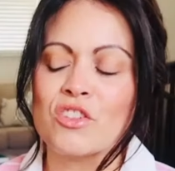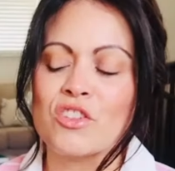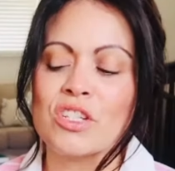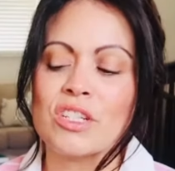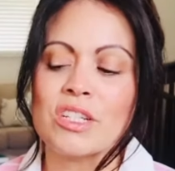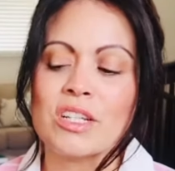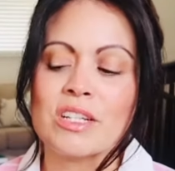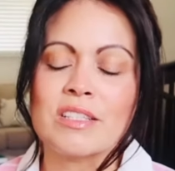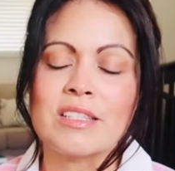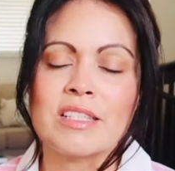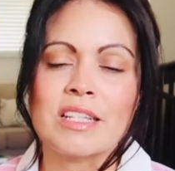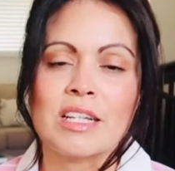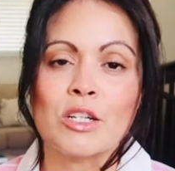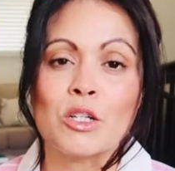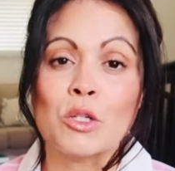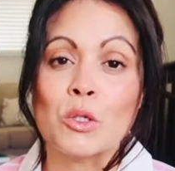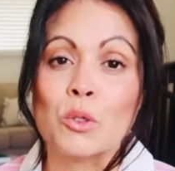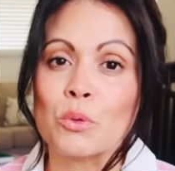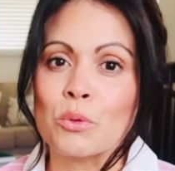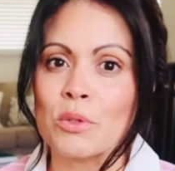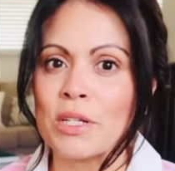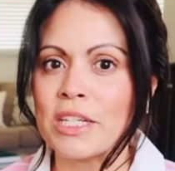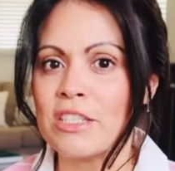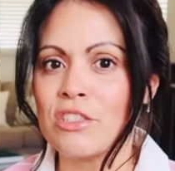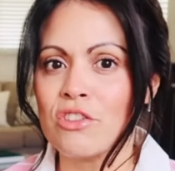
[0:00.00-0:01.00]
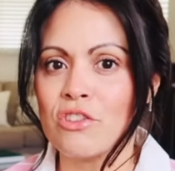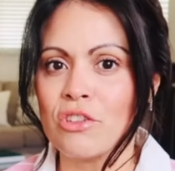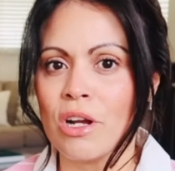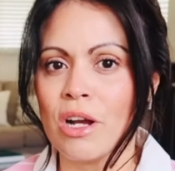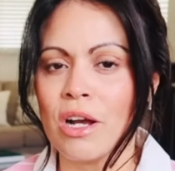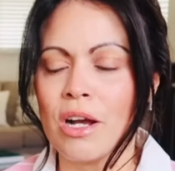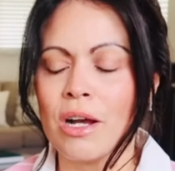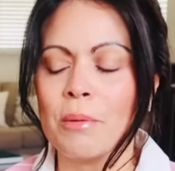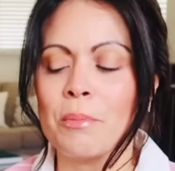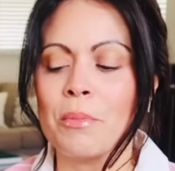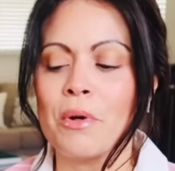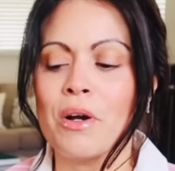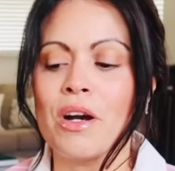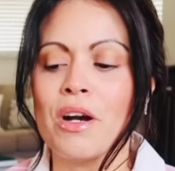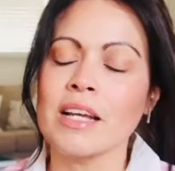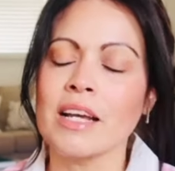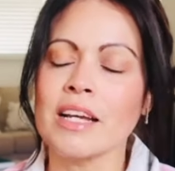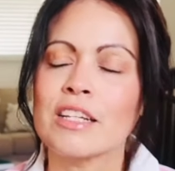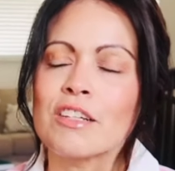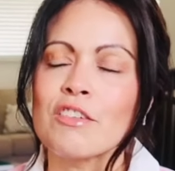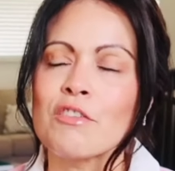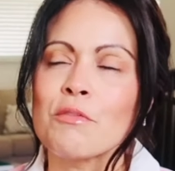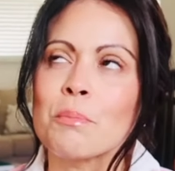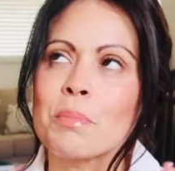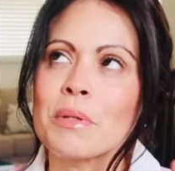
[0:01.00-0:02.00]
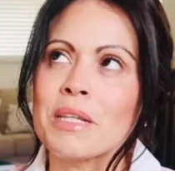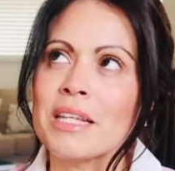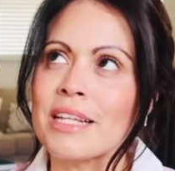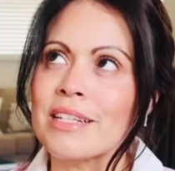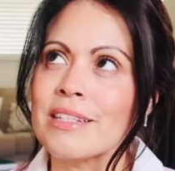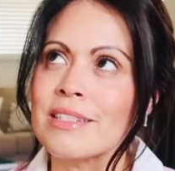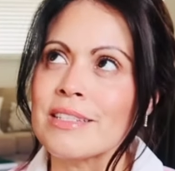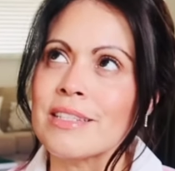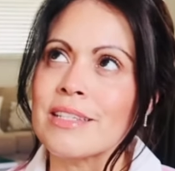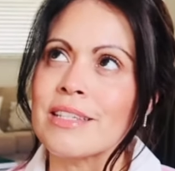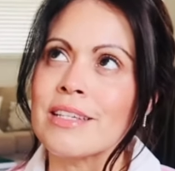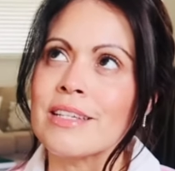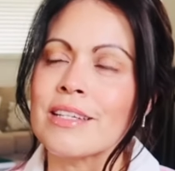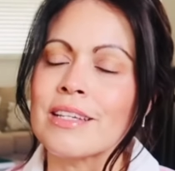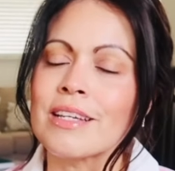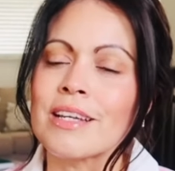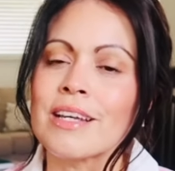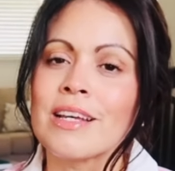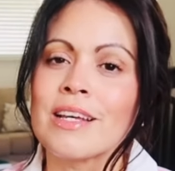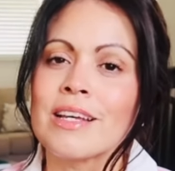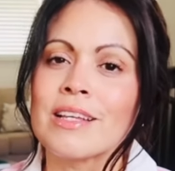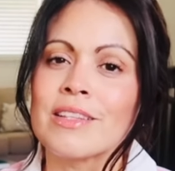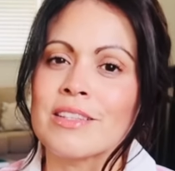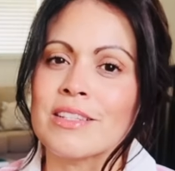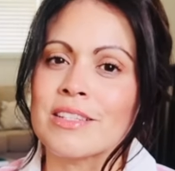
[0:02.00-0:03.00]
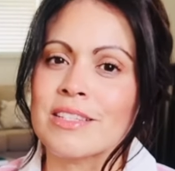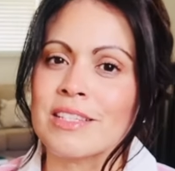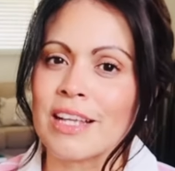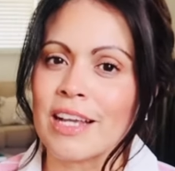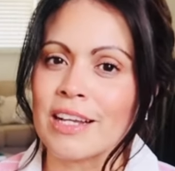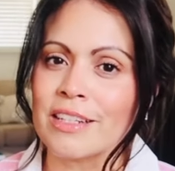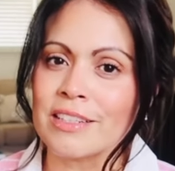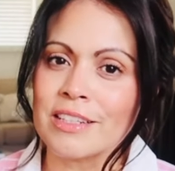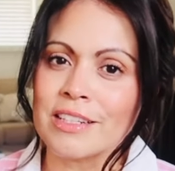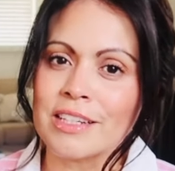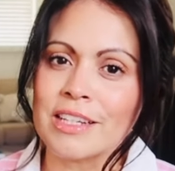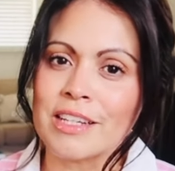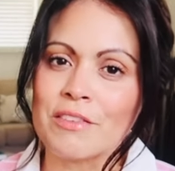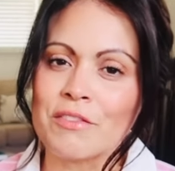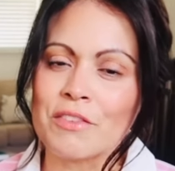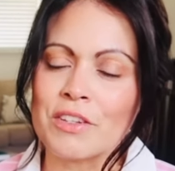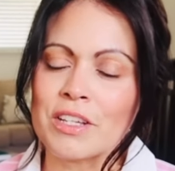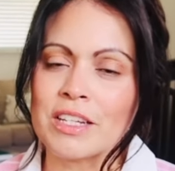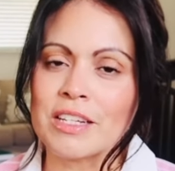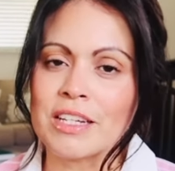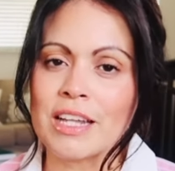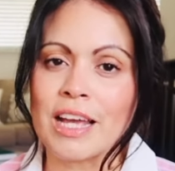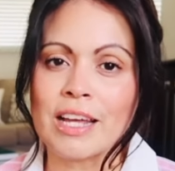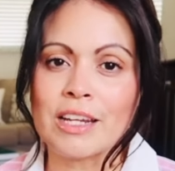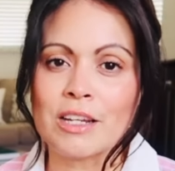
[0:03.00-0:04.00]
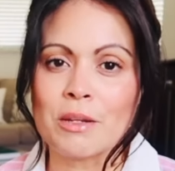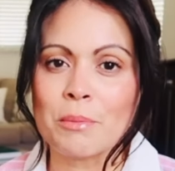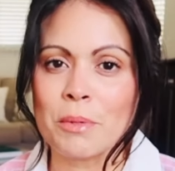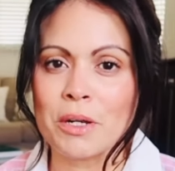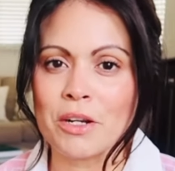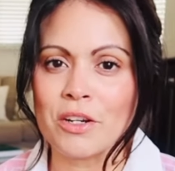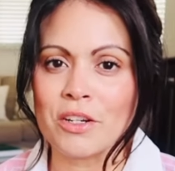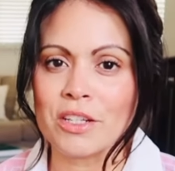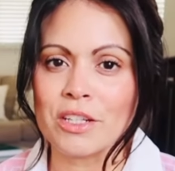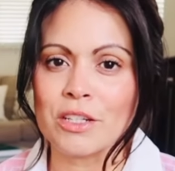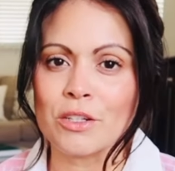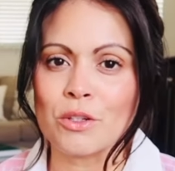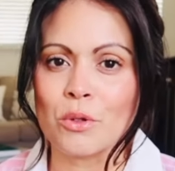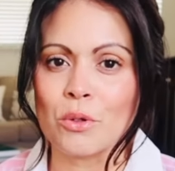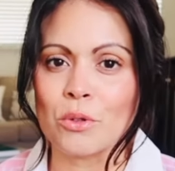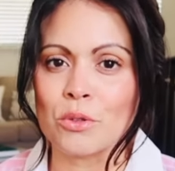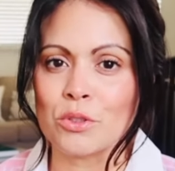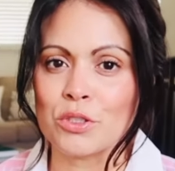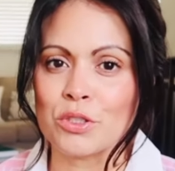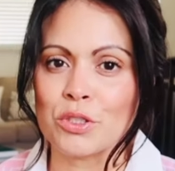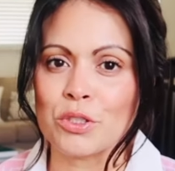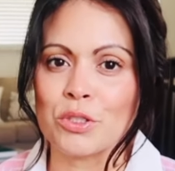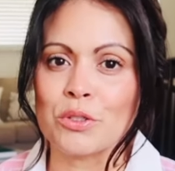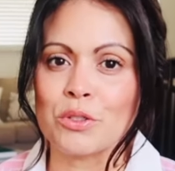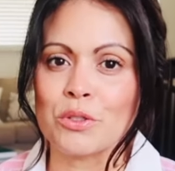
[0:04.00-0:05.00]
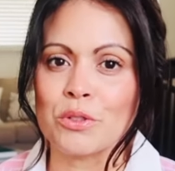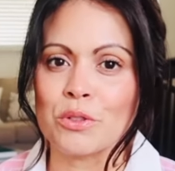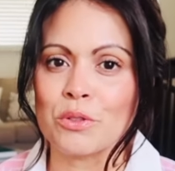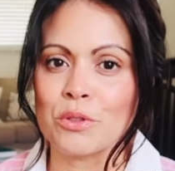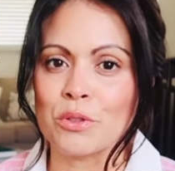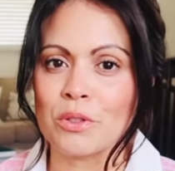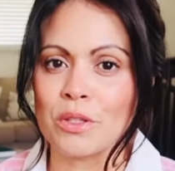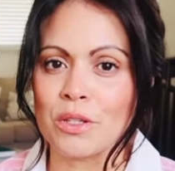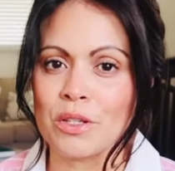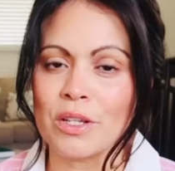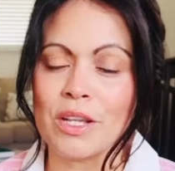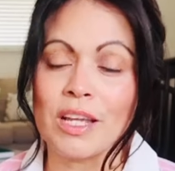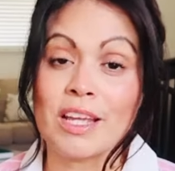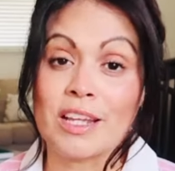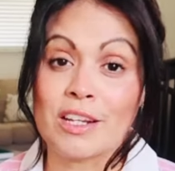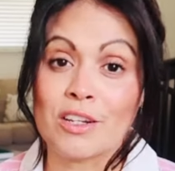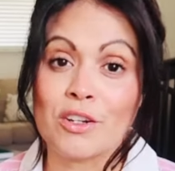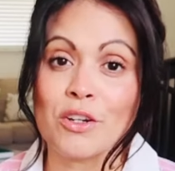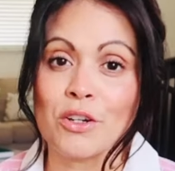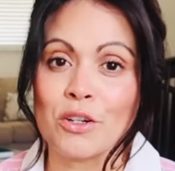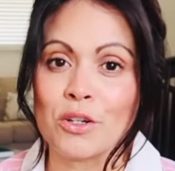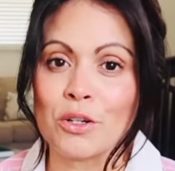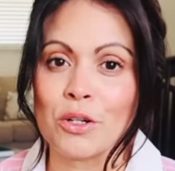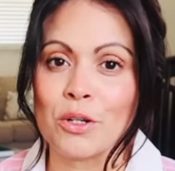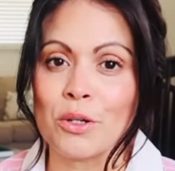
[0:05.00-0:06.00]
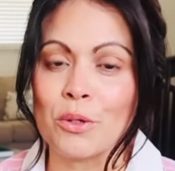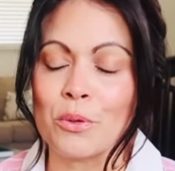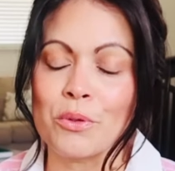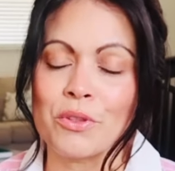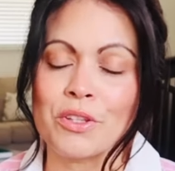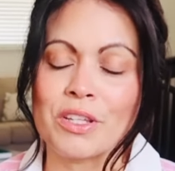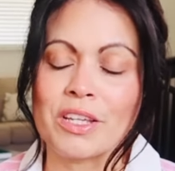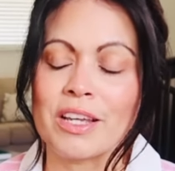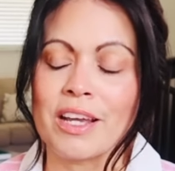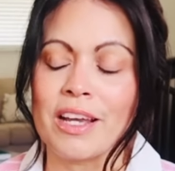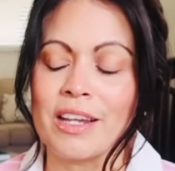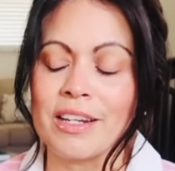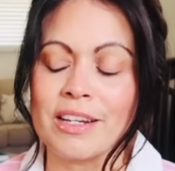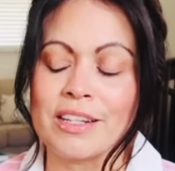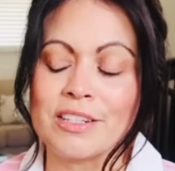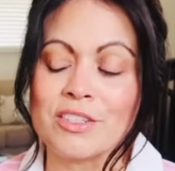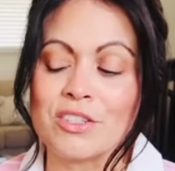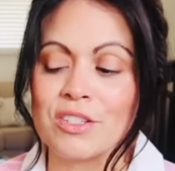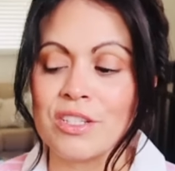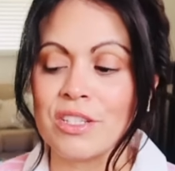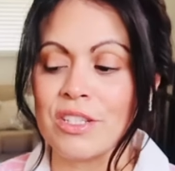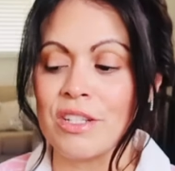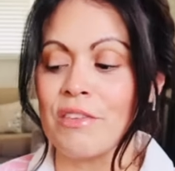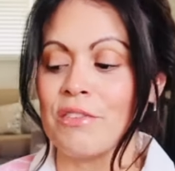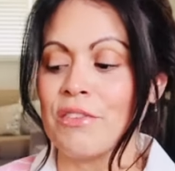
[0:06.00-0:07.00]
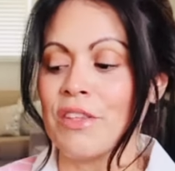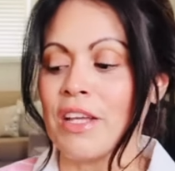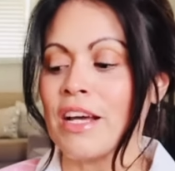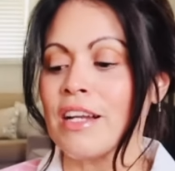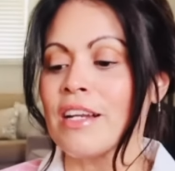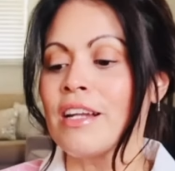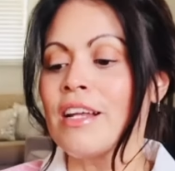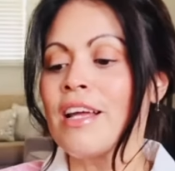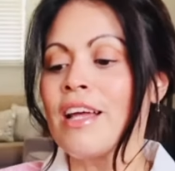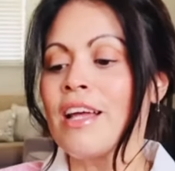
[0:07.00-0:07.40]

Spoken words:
She does a great job kind of blending the Scandinavian and American culture in her clothing, and I just love that.